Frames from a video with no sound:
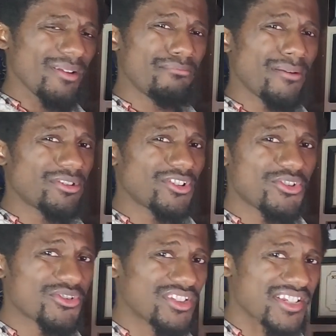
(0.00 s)
maybe they're
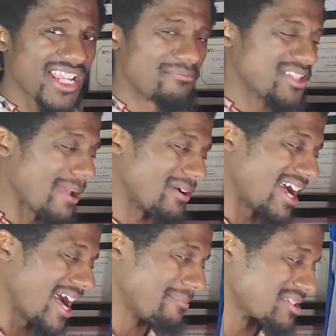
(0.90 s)
using the same type of
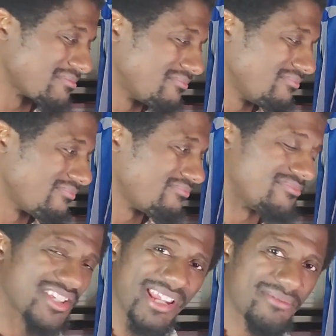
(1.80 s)
hops,
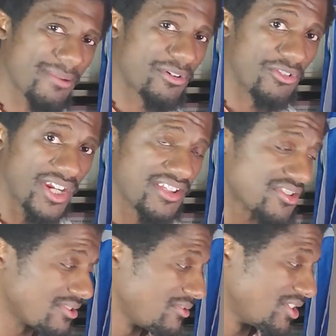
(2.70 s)
the same type of grains,
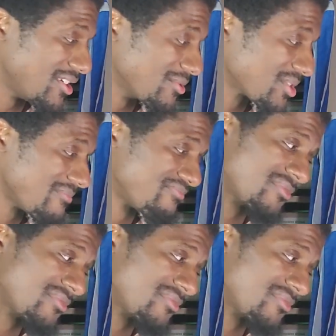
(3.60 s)
who knows?